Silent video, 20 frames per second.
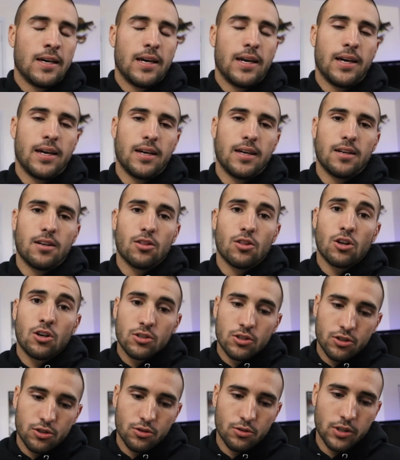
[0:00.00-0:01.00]
And
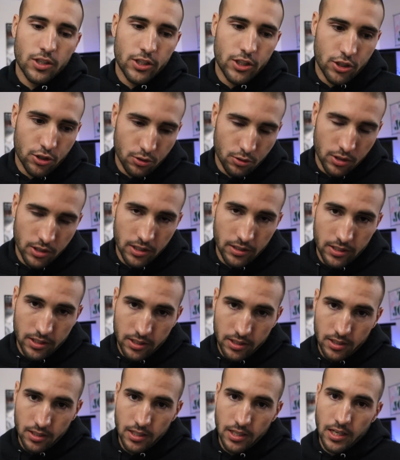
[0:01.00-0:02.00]
long story short,
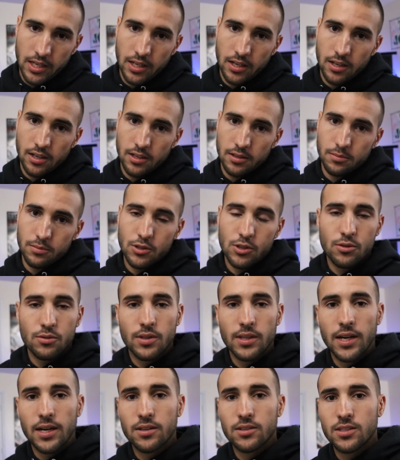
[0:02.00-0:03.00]
in
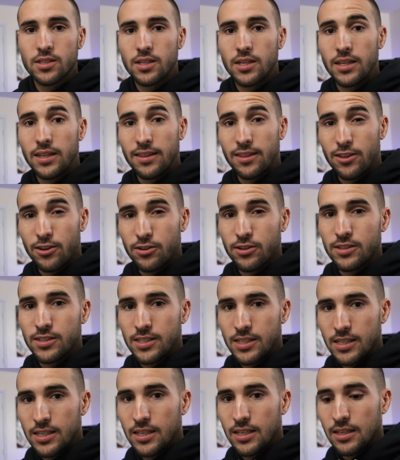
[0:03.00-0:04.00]

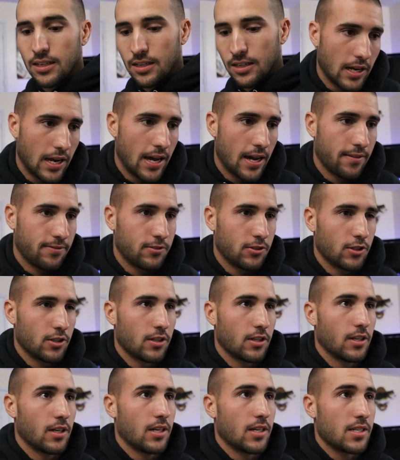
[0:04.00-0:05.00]
2013,
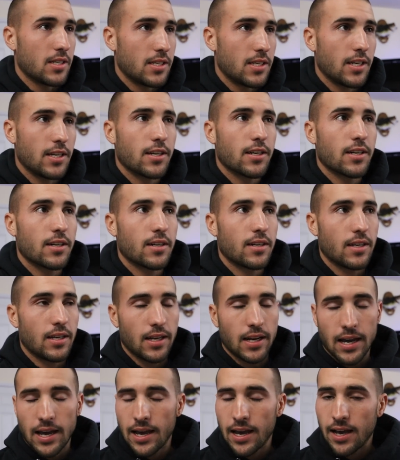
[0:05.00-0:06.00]
after a year
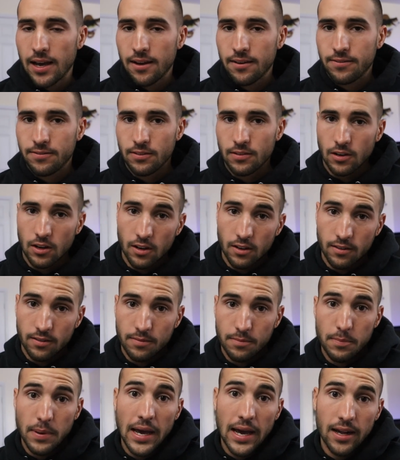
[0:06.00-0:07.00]
and a half
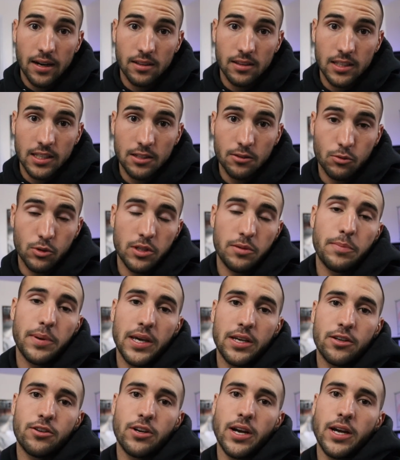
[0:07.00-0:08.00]
of battling with
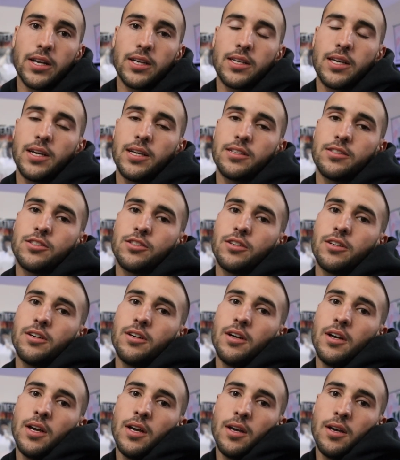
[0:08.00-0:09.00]
pancreatic
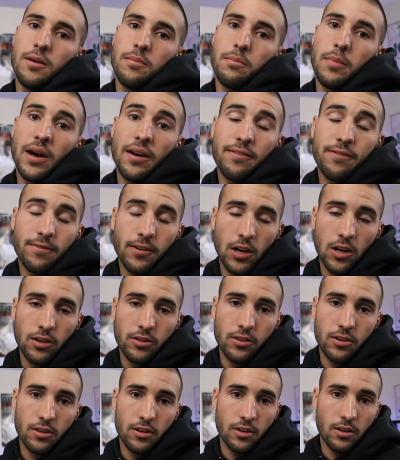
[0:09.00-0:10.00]
cancer, my
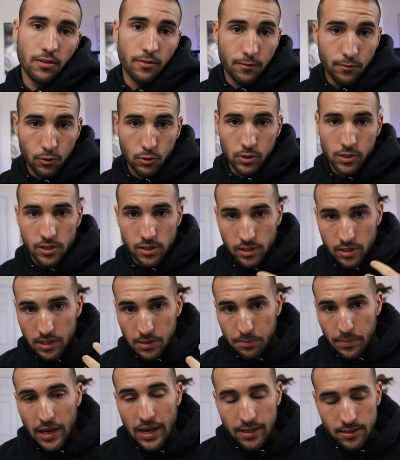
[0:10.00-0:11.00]
father unfortunately
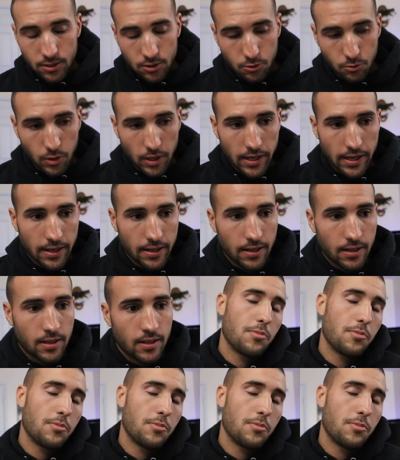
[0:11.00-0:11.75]
passed away.